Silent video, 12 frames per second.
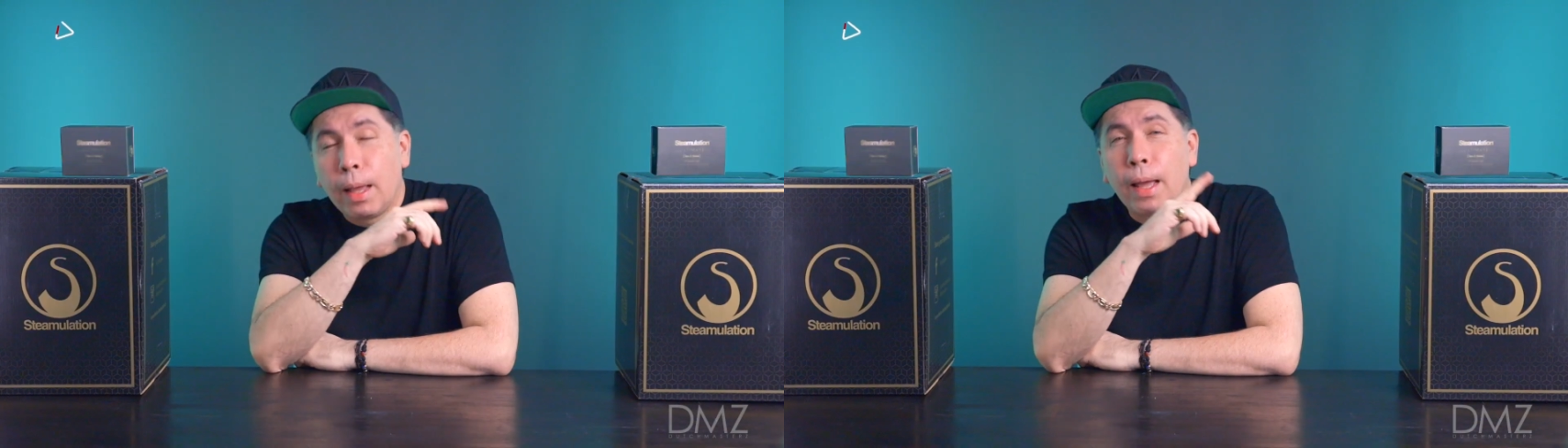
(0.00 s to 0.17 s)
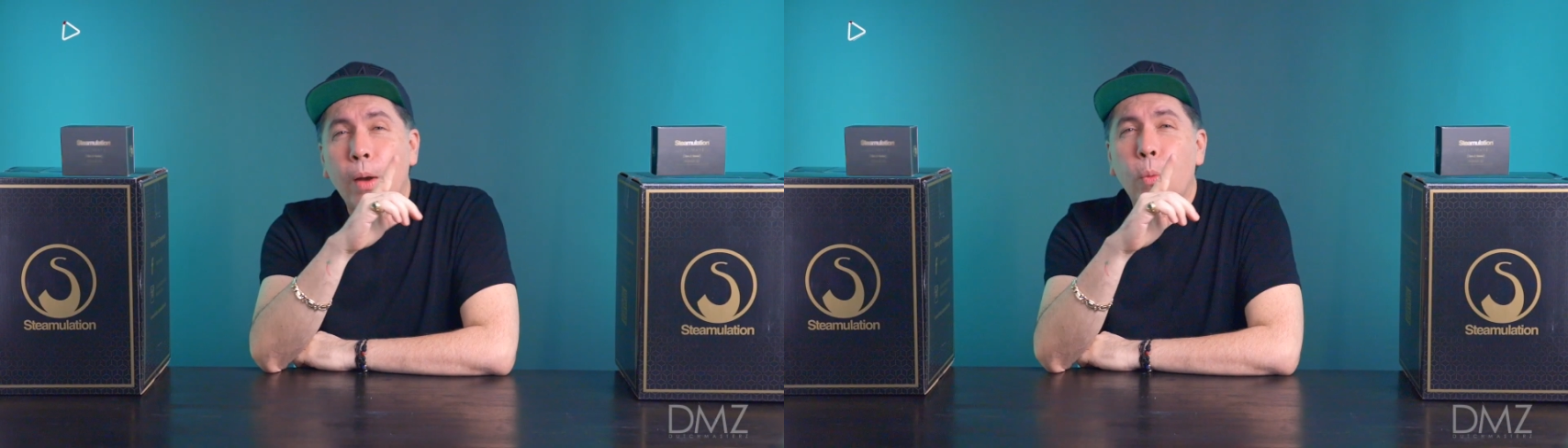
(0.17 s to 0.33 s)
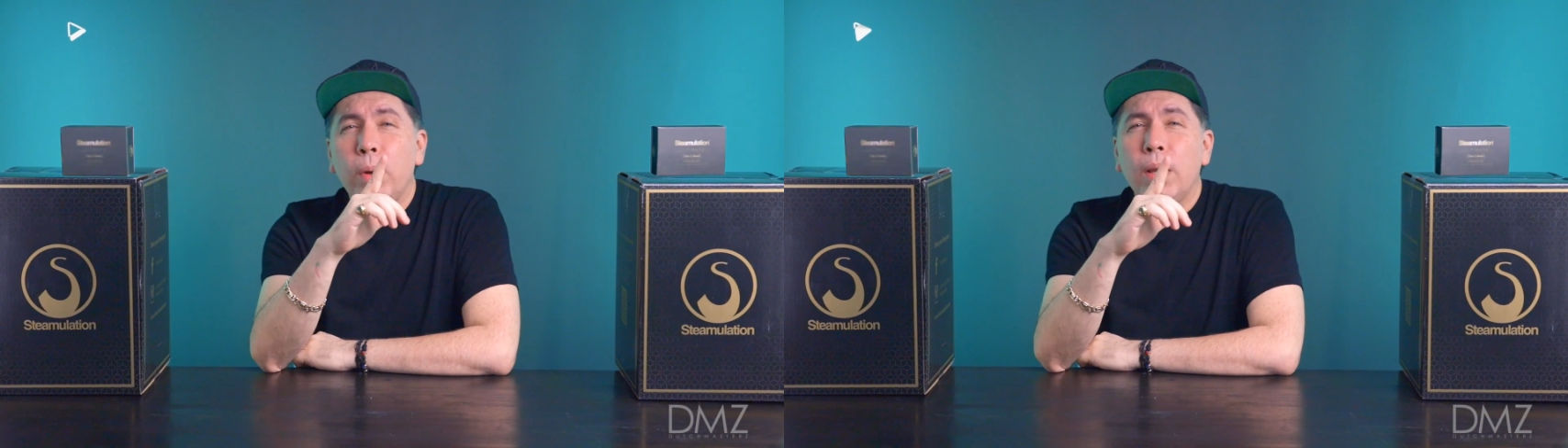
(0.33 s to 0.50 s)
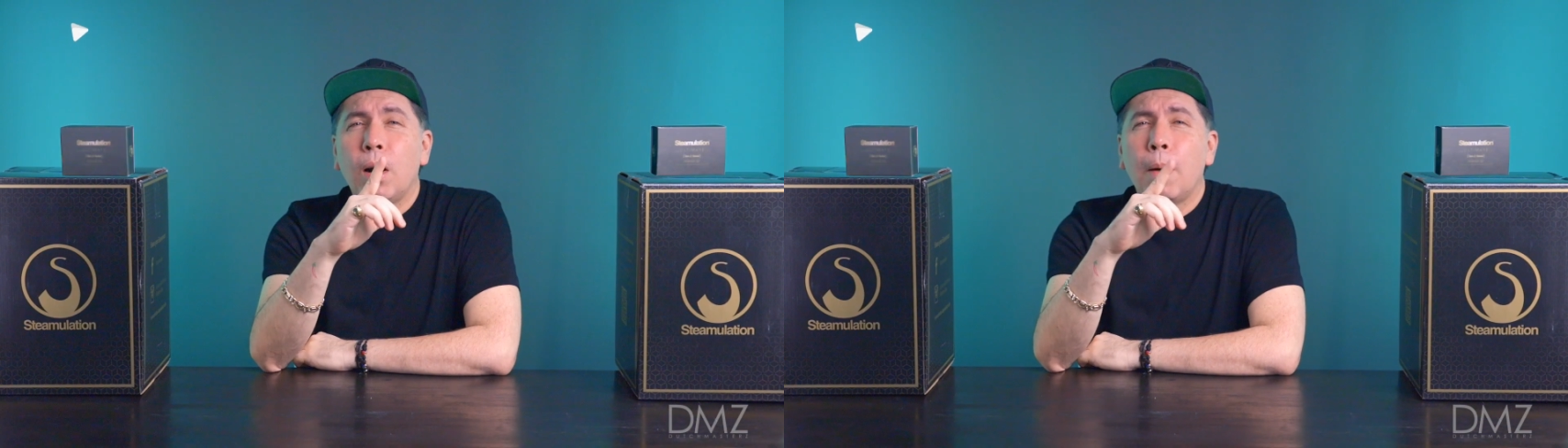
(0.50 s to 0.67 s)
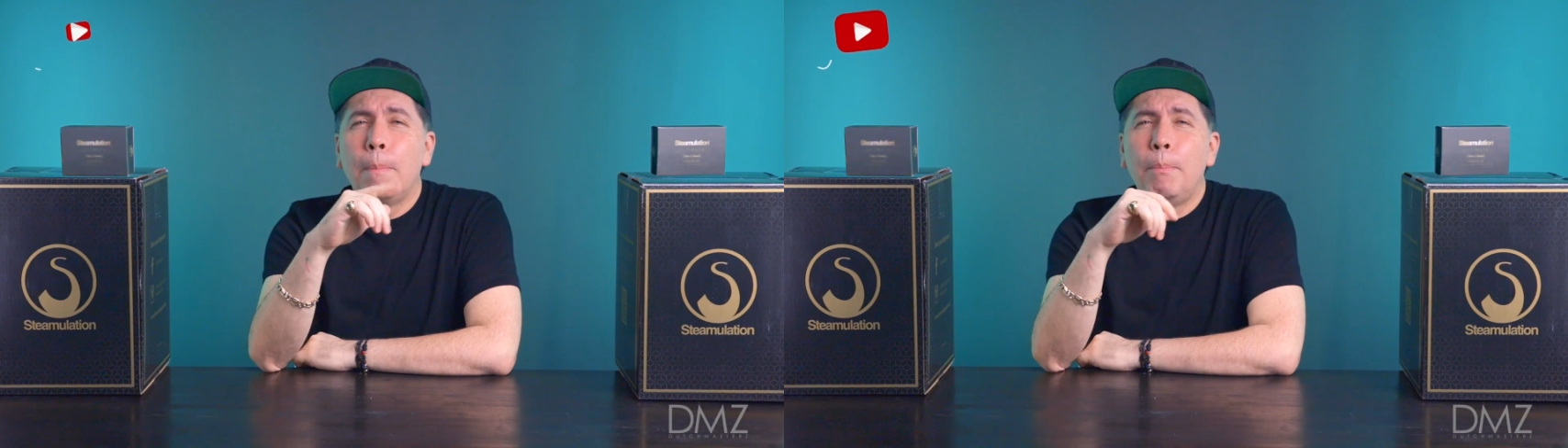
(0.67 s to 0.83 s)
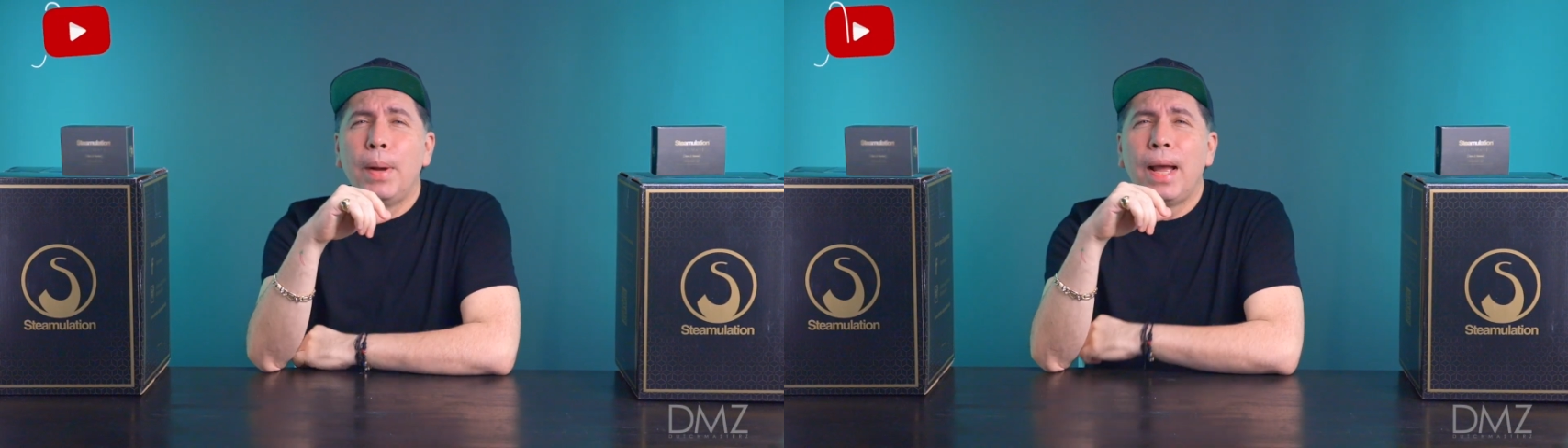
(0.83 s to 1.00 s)
And we
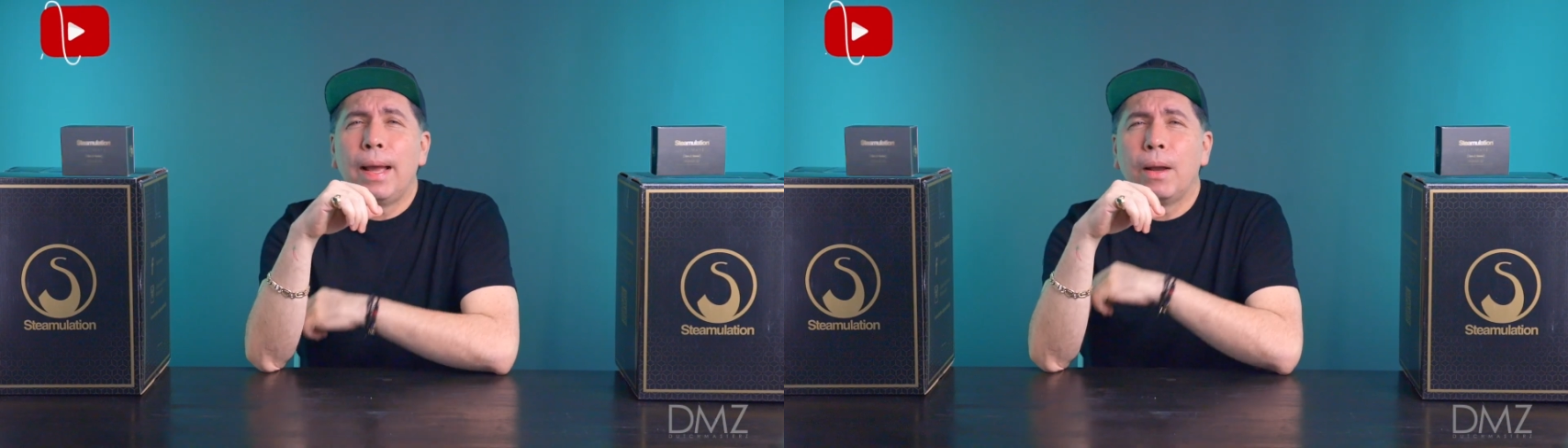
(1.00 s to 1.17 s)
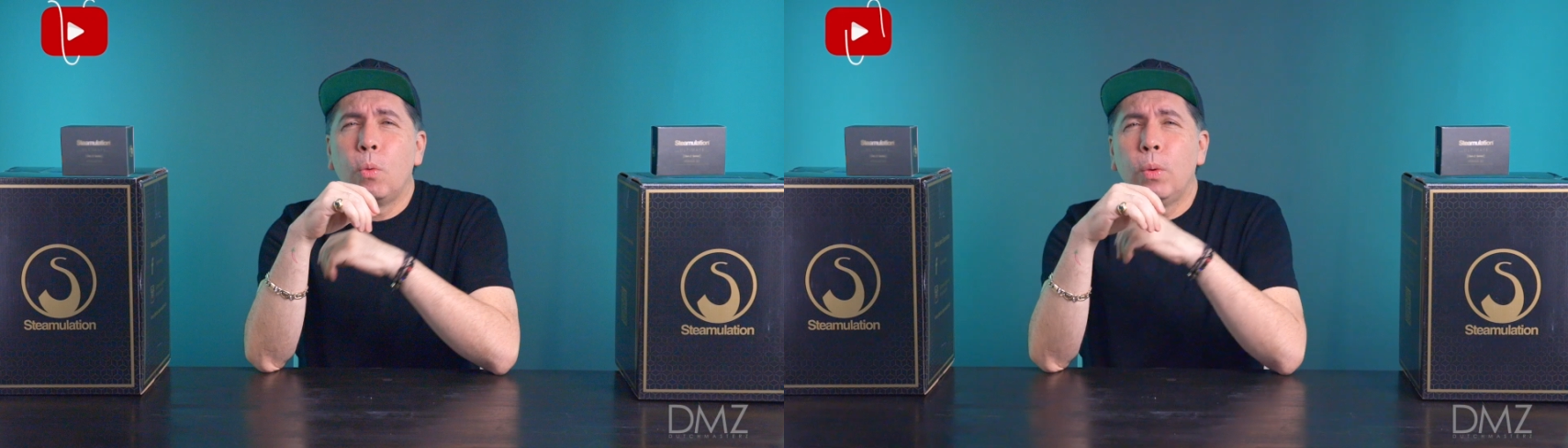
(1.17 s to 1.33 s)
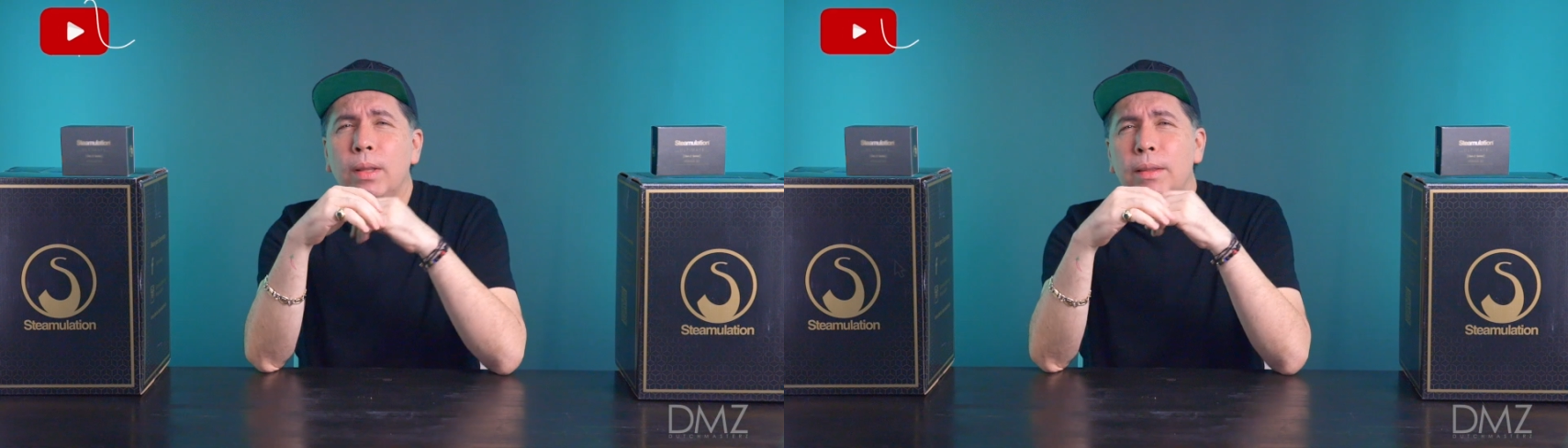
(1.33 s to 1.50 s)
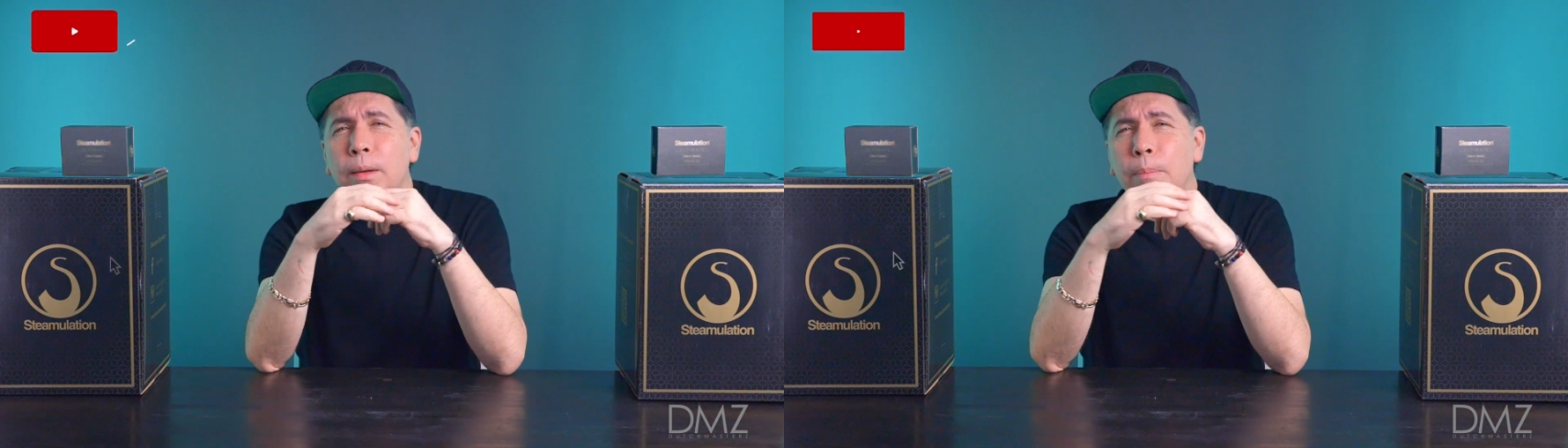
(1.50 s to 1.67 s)
are back with